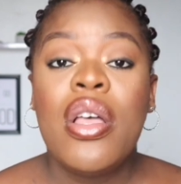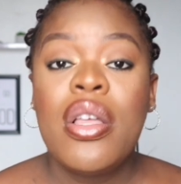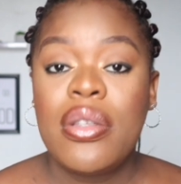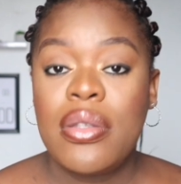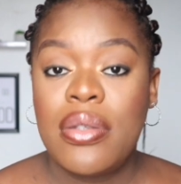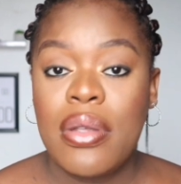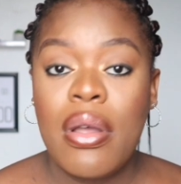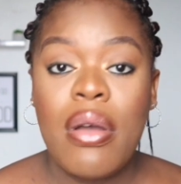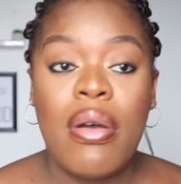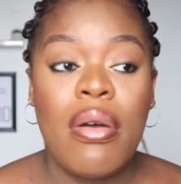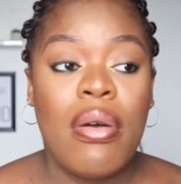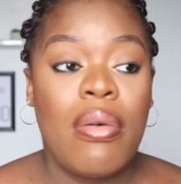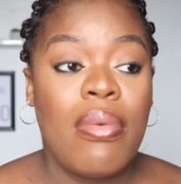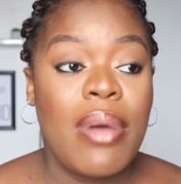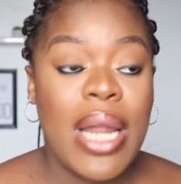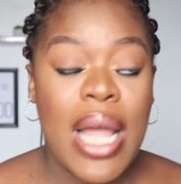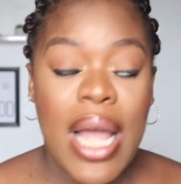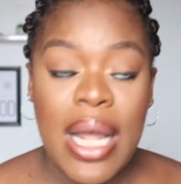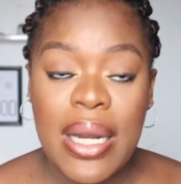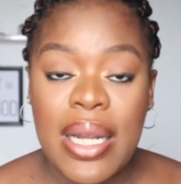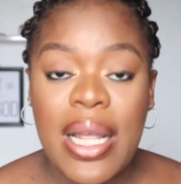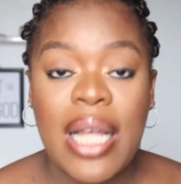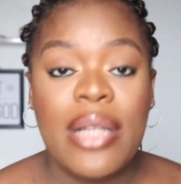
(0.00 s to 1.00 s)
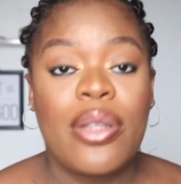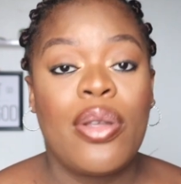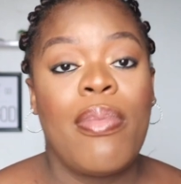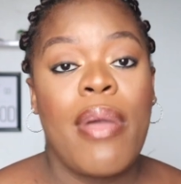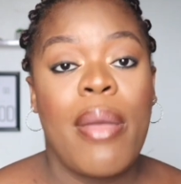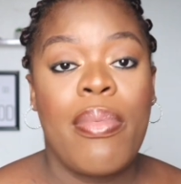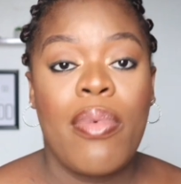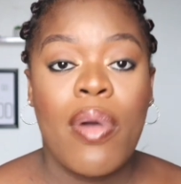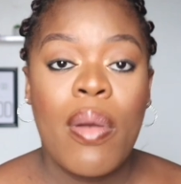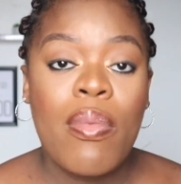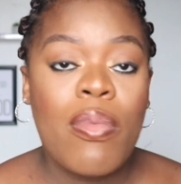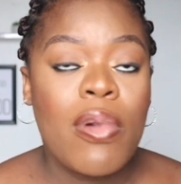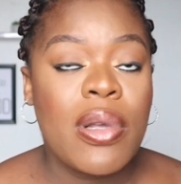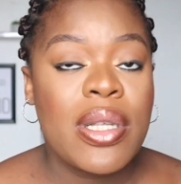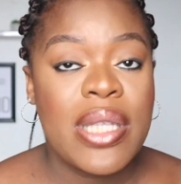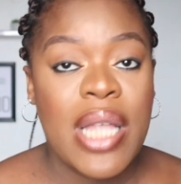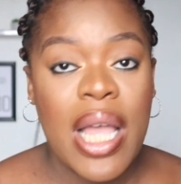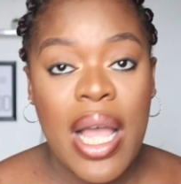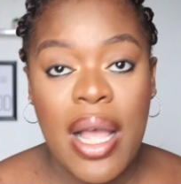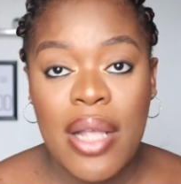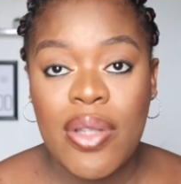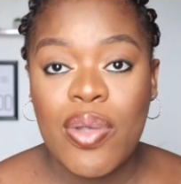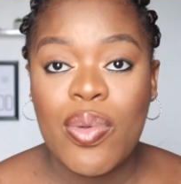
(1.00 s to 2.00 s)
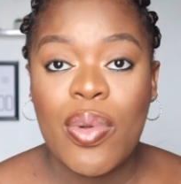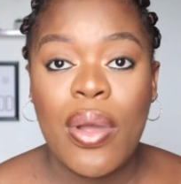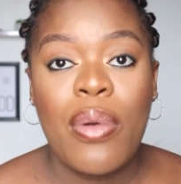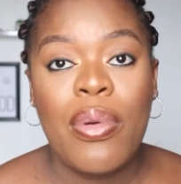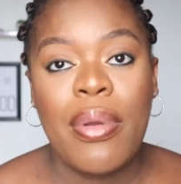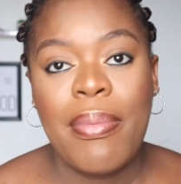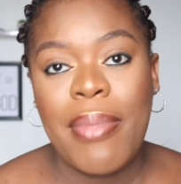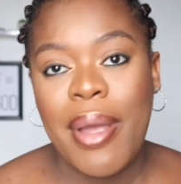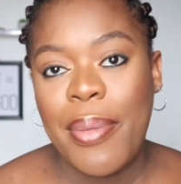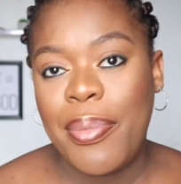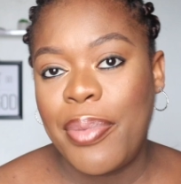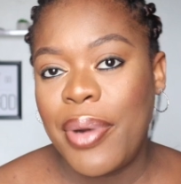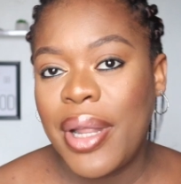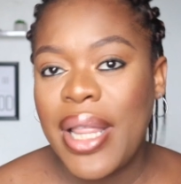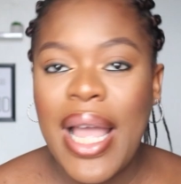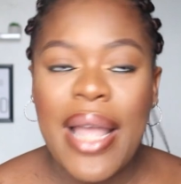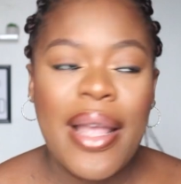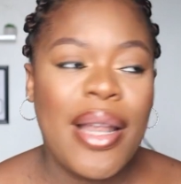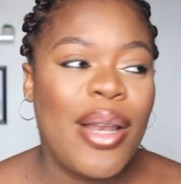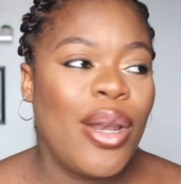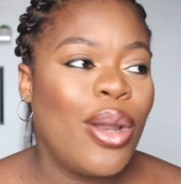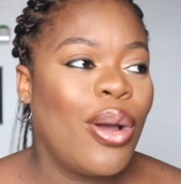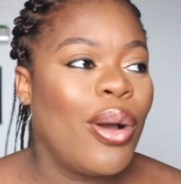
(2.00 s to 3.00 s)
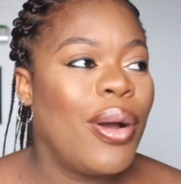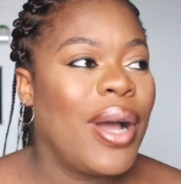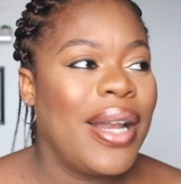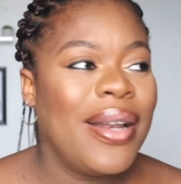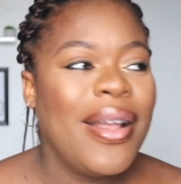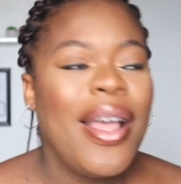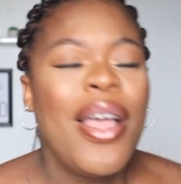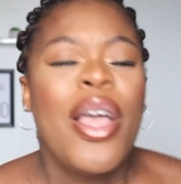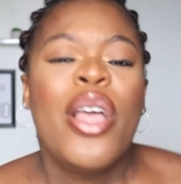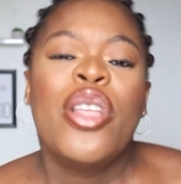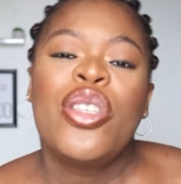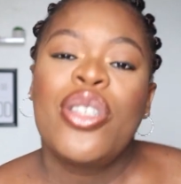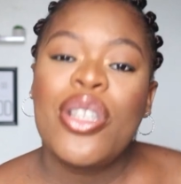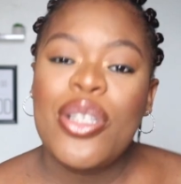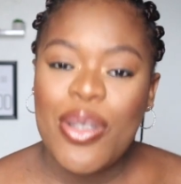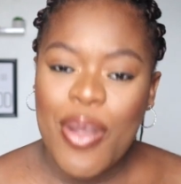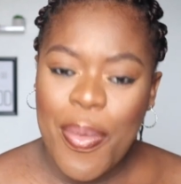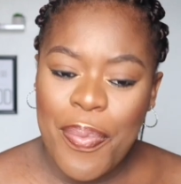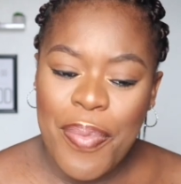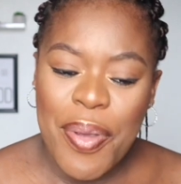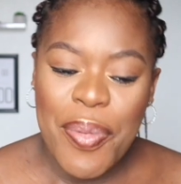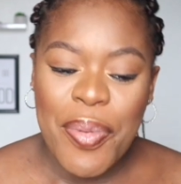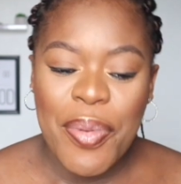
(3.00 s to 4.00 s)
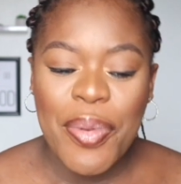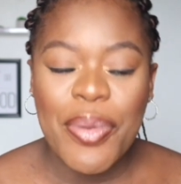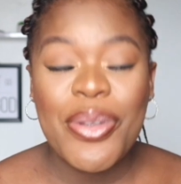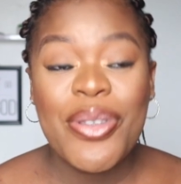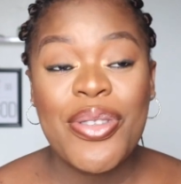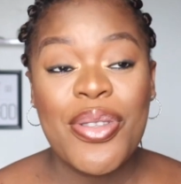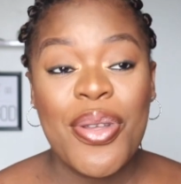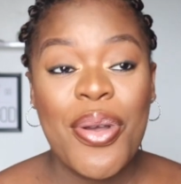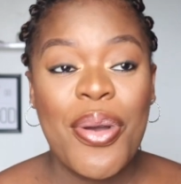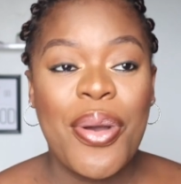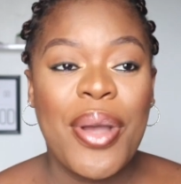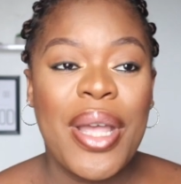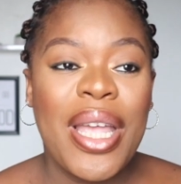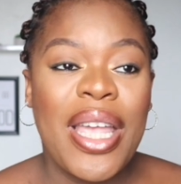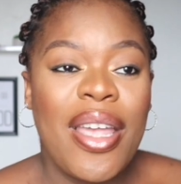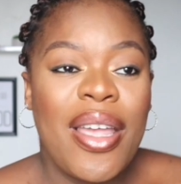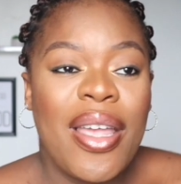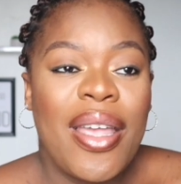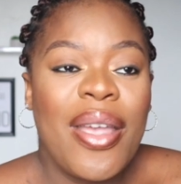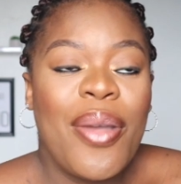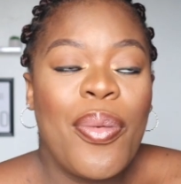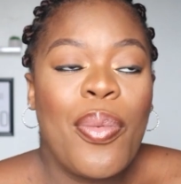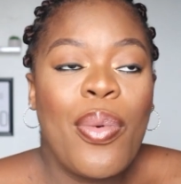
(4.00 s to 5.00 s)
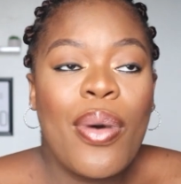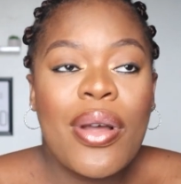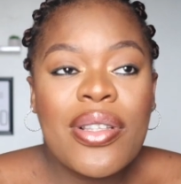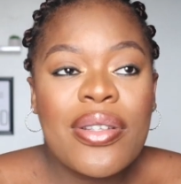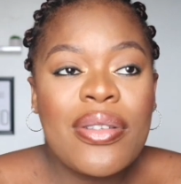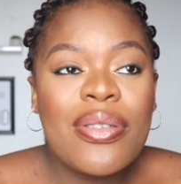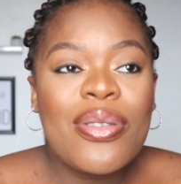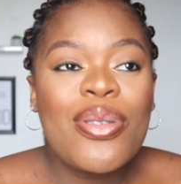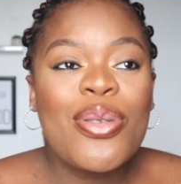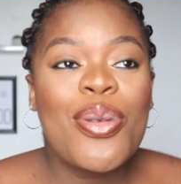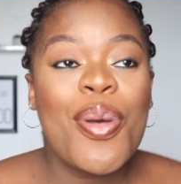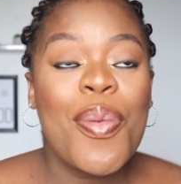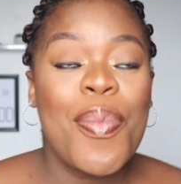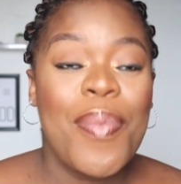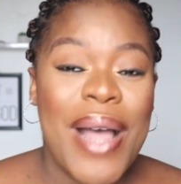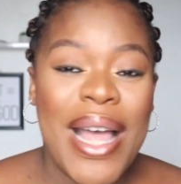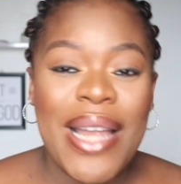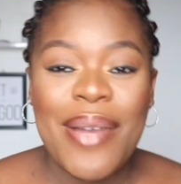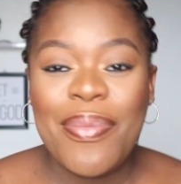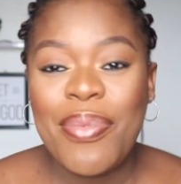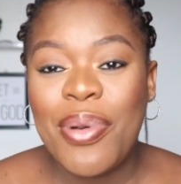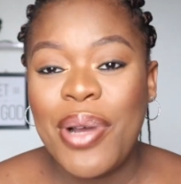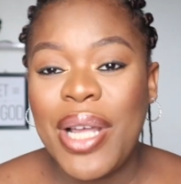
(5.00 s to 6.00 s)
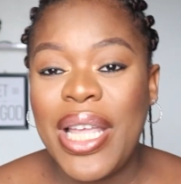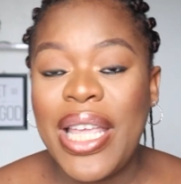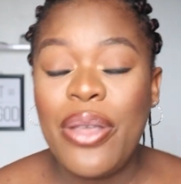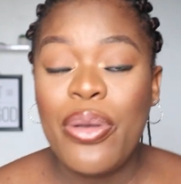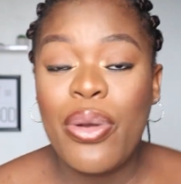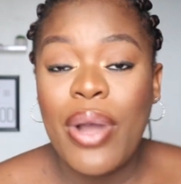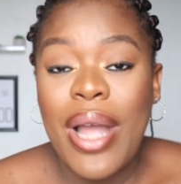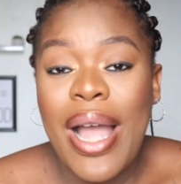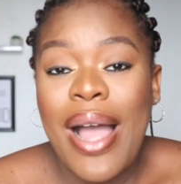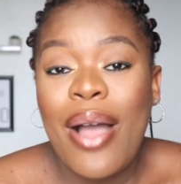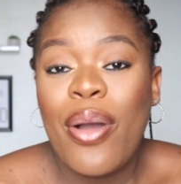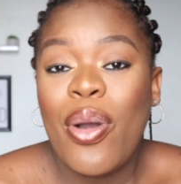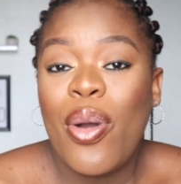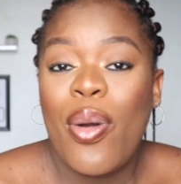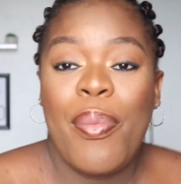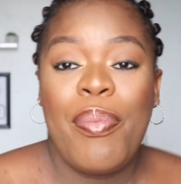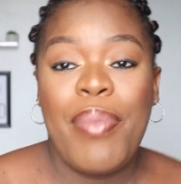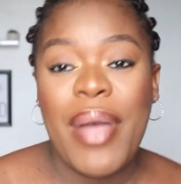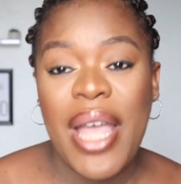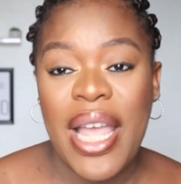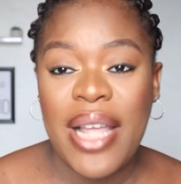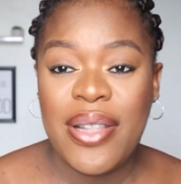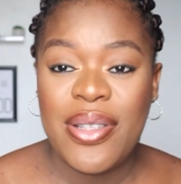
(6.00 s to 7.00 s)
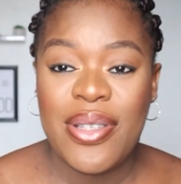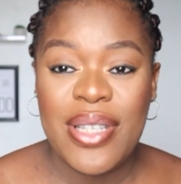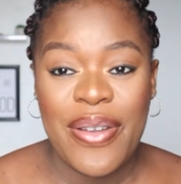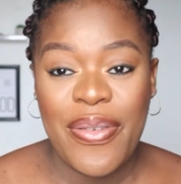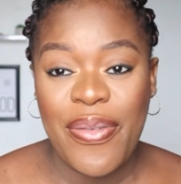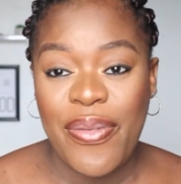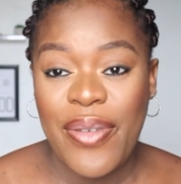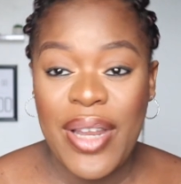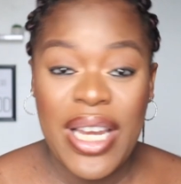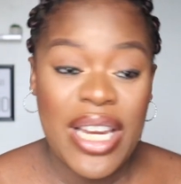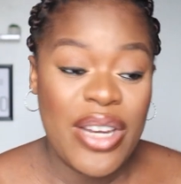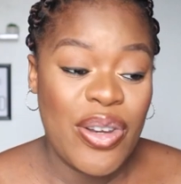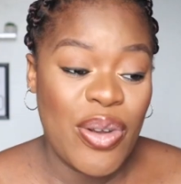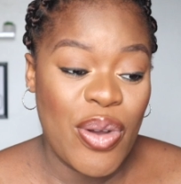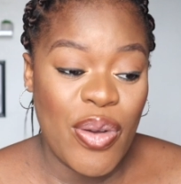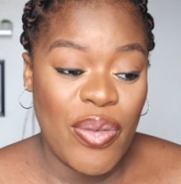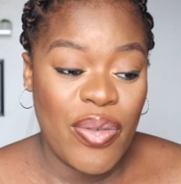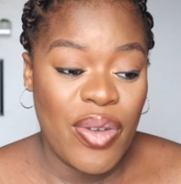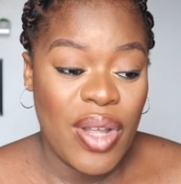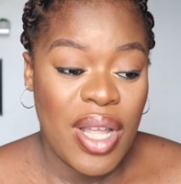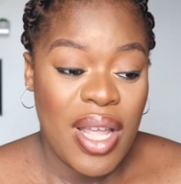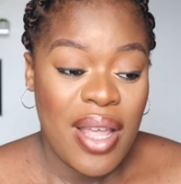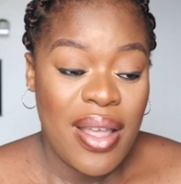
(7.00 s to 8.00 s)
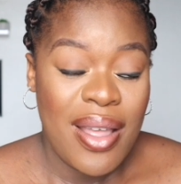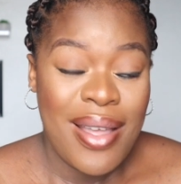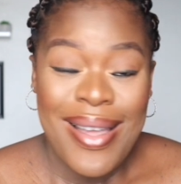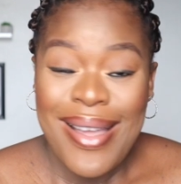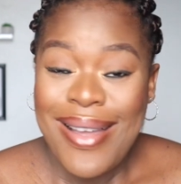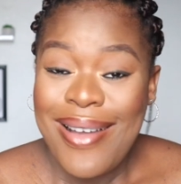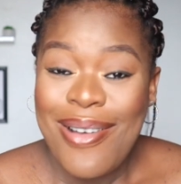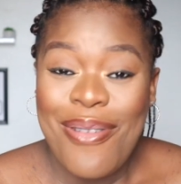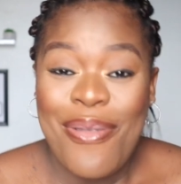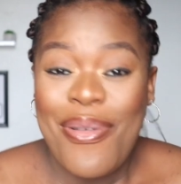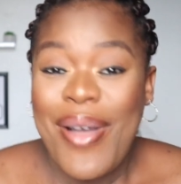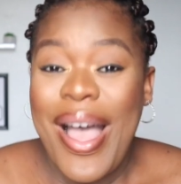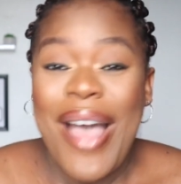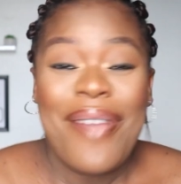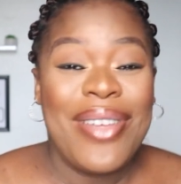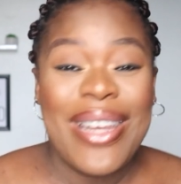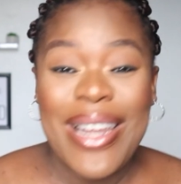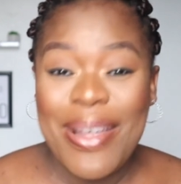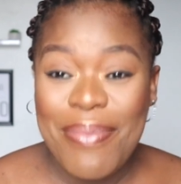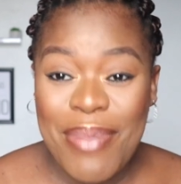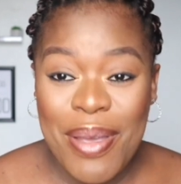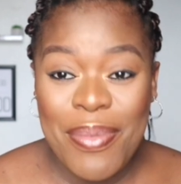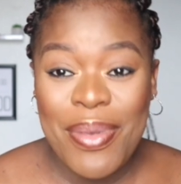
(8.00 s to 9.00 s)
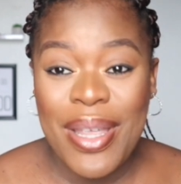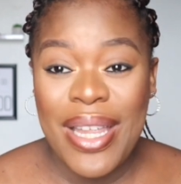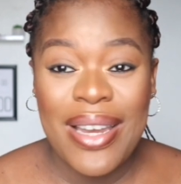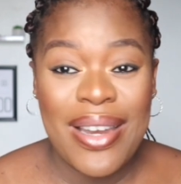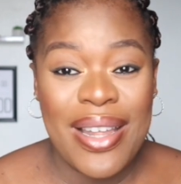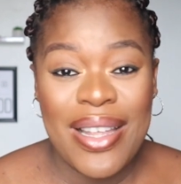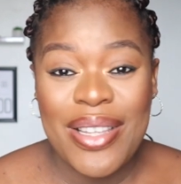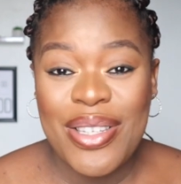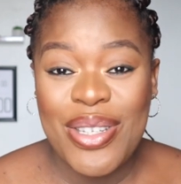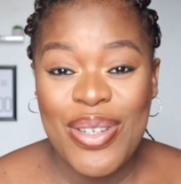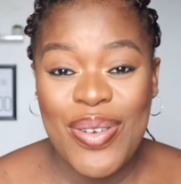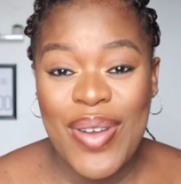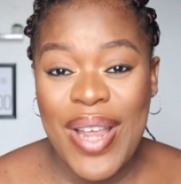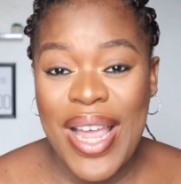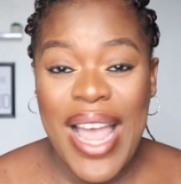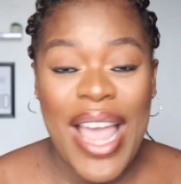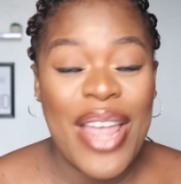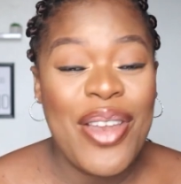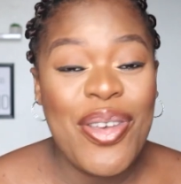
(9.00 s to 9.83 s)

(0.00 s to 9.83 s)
So when I had Kaito, my mom was there as well with my brother-in-law and just some people. So it, it wasn't so bad, but it, you can't compare it to the feeling of of having a baby in Nigeria.